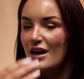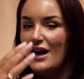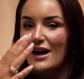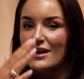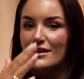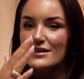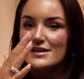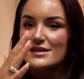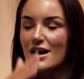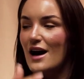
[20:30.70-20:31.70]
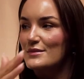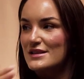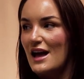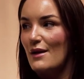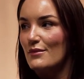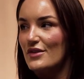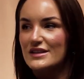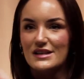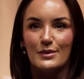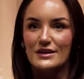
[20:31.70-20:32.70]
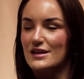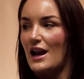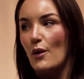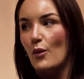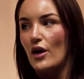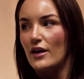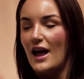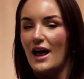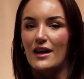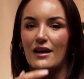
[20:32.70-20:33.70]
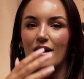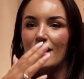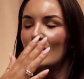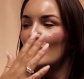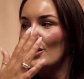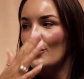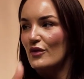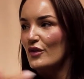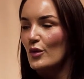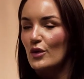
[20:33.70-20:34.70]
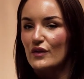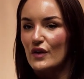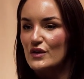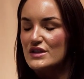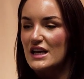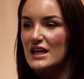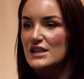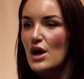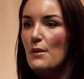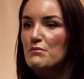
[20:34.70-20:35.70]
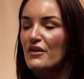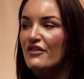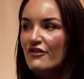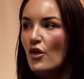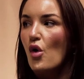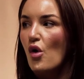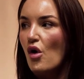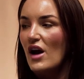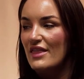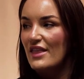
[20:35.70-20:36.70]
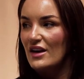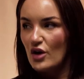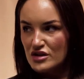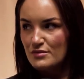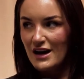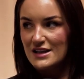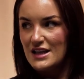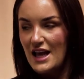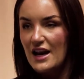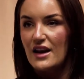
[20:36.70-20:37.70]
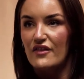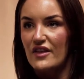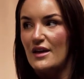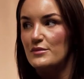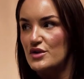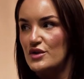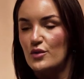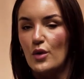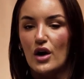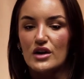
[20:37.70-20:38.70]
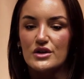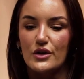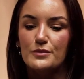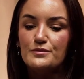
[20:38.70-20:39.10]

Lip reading: and timestamp the snippets that I want and, you know, review all of those things before it then goes back to the editor for them to do the work. So